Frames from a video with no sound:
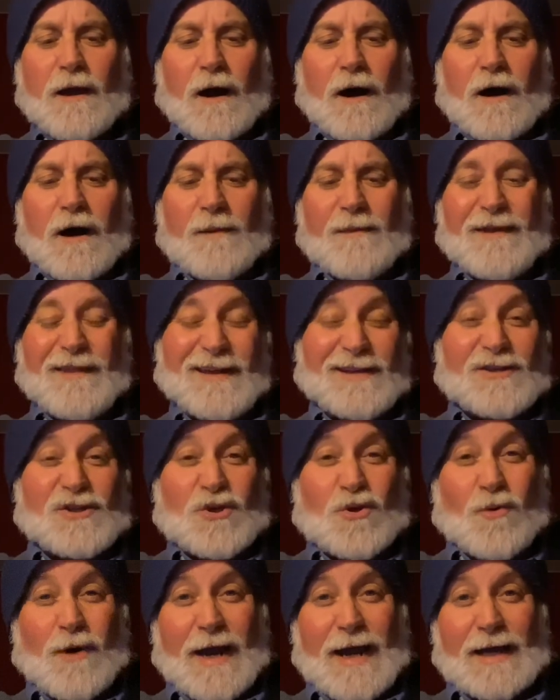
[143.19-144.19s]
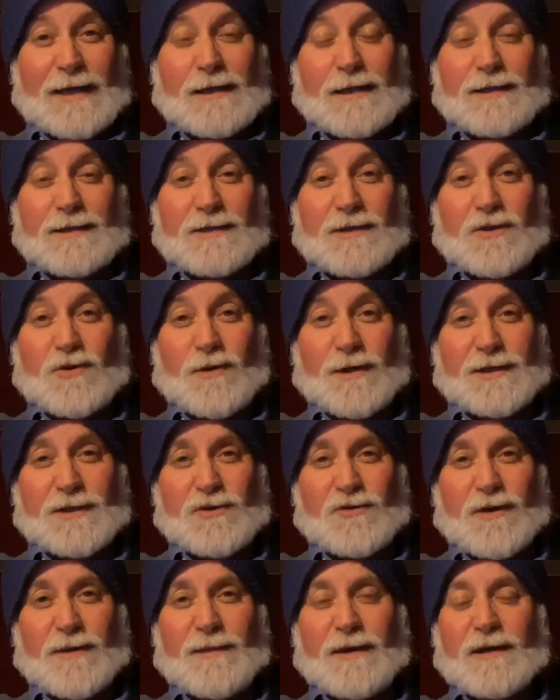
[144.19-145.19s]
Um, and then two I had to listen to on
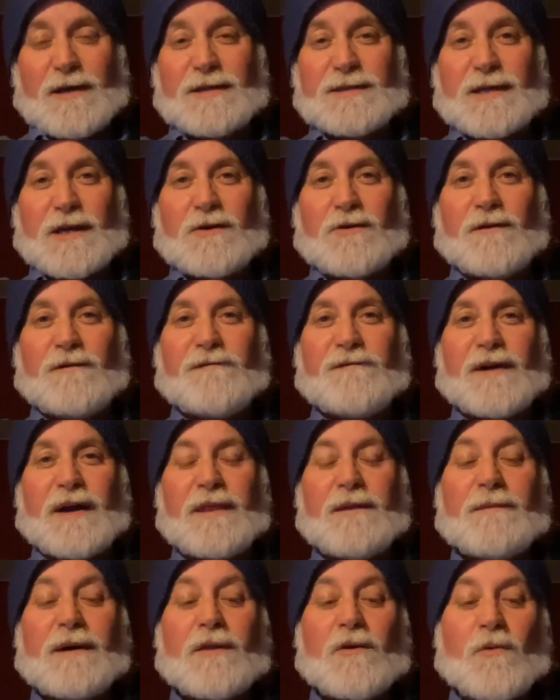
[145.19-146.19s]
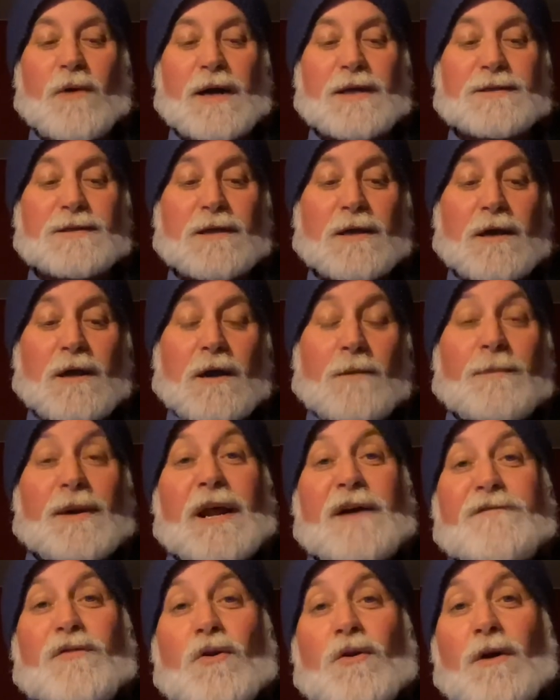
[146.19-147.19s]
streaming because I couldn't find them otherwise. But
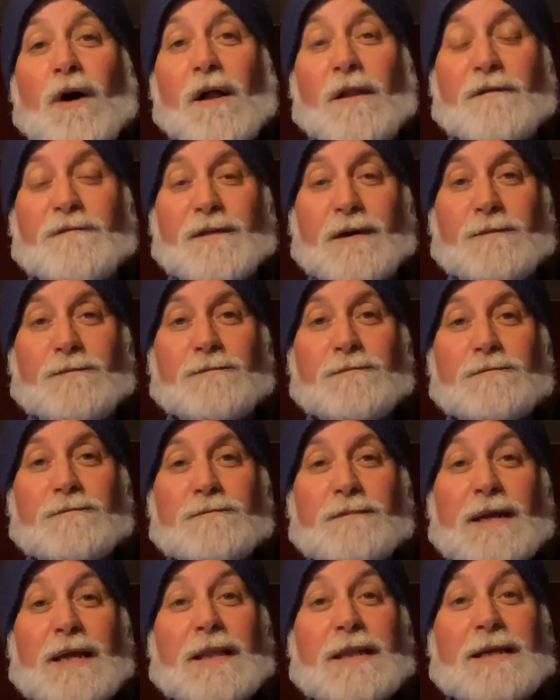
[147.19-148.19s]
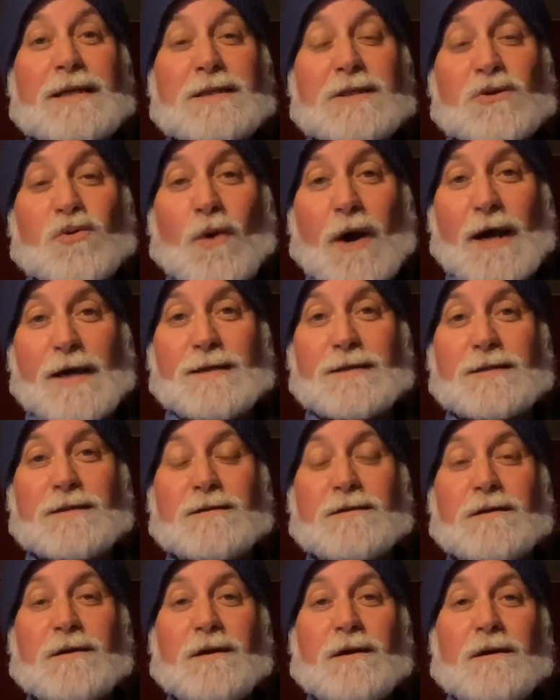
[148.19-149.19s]
I've heard all of them at least
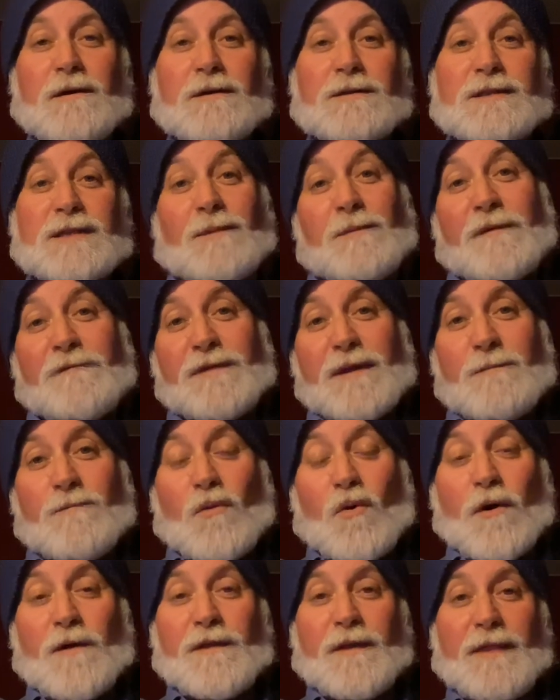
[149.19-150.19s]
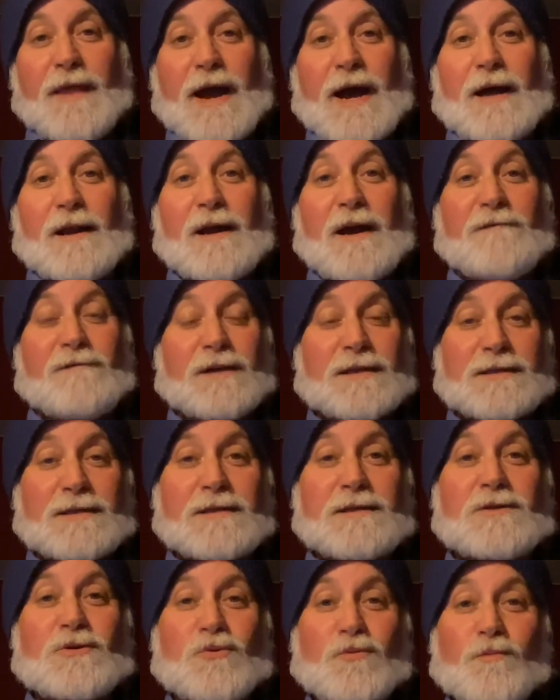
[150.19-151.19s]
twice, some of them more than that. I've
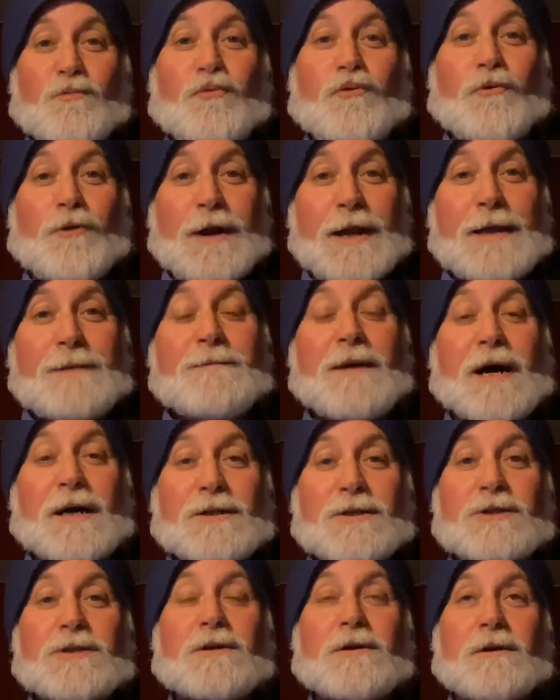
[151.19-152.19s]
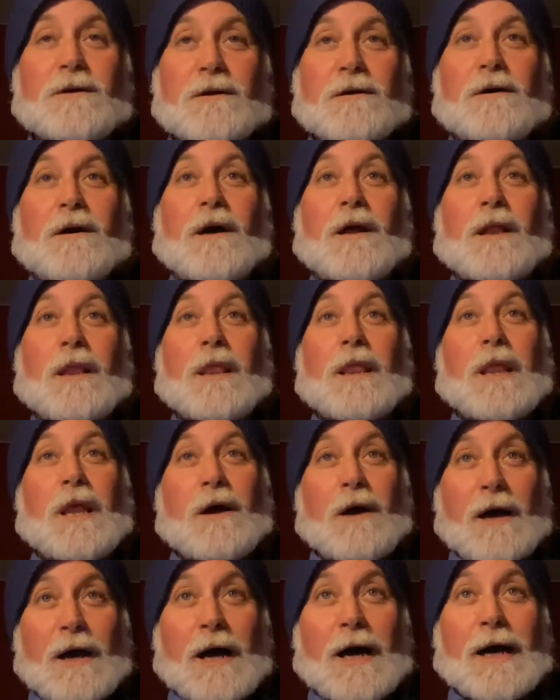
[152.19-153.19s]
listened to pretty much a,
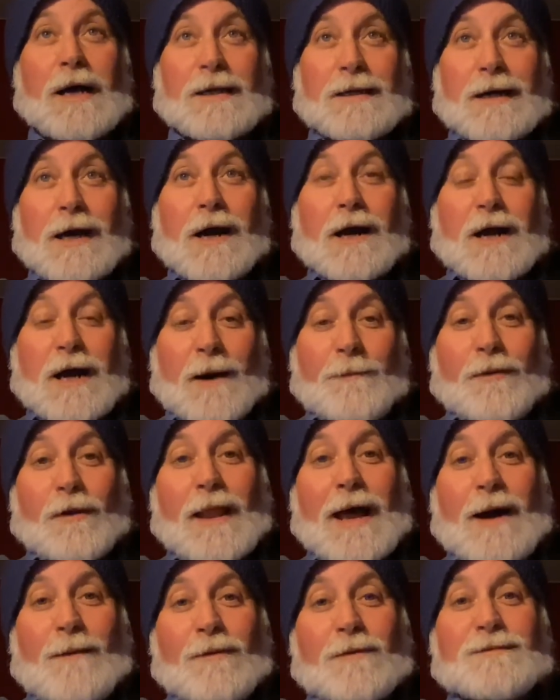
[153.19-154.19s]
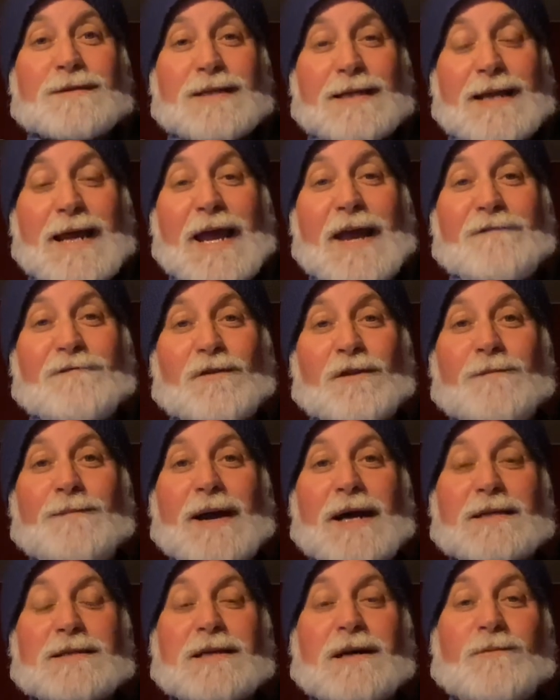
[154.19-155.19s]
a couple albums a day for the
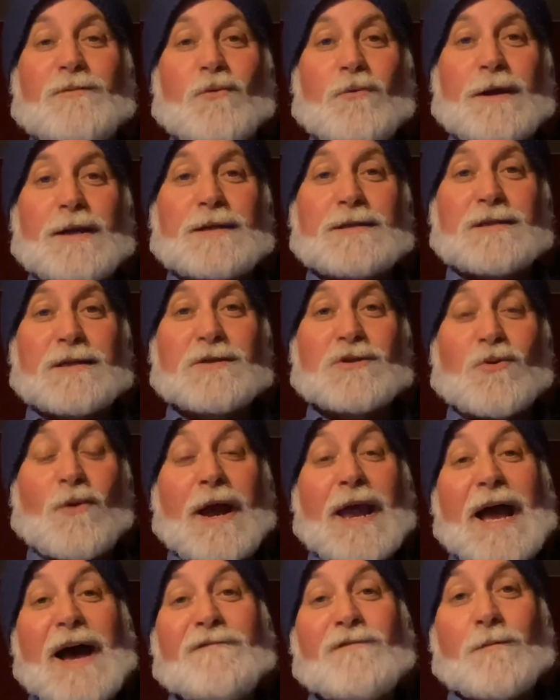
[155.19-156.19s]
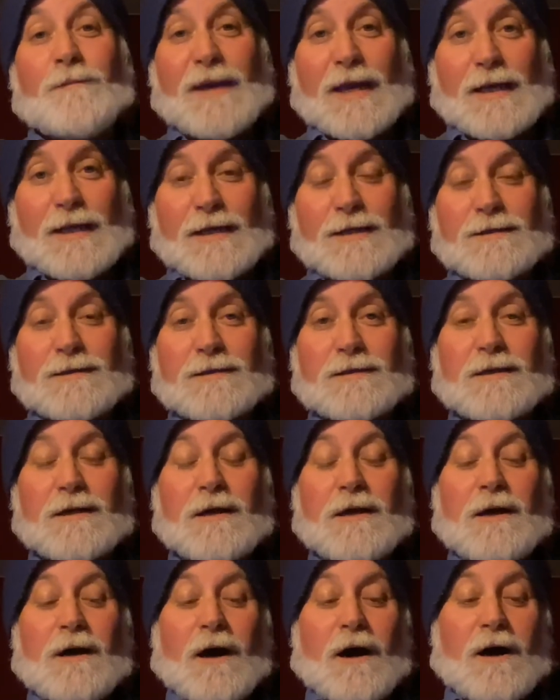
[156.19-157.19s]
past couple weeks, and so I have opinions.
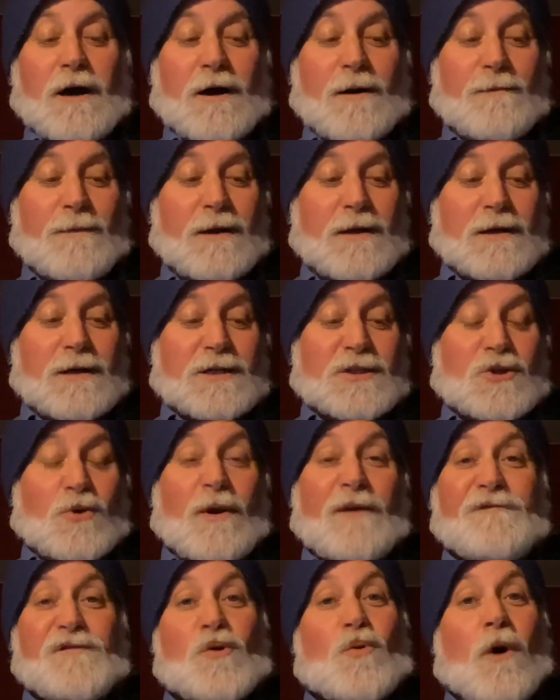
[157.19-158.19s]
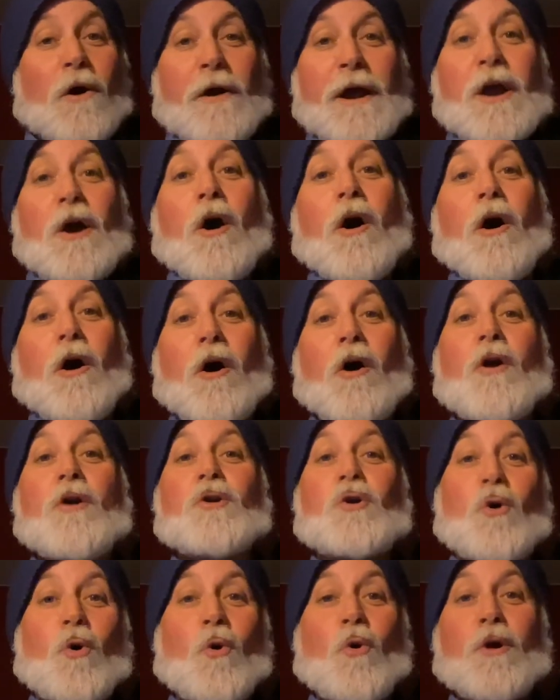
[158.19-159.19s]
Um, so if you are a
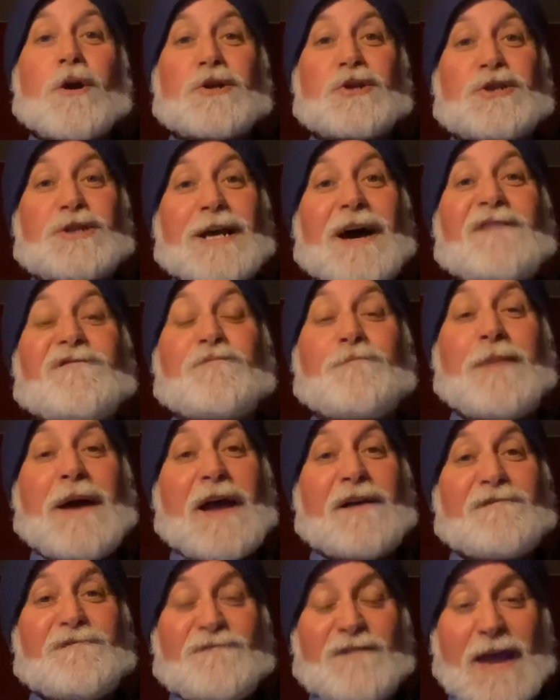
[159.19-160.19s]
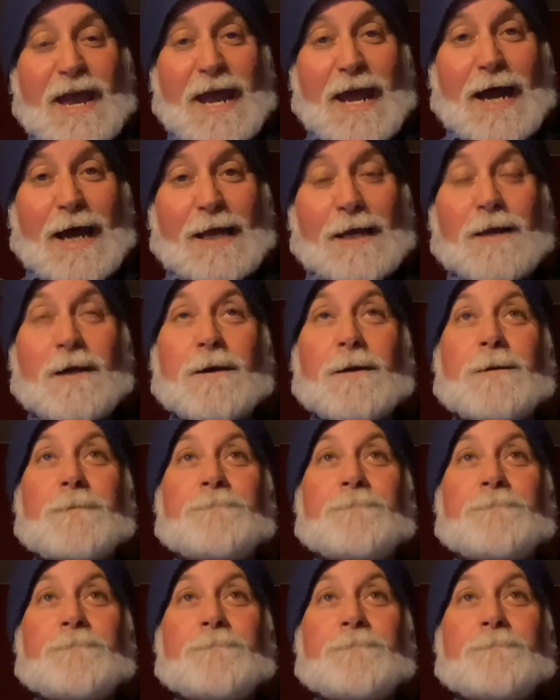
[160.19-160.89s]
hardcore Jeff Beck fan,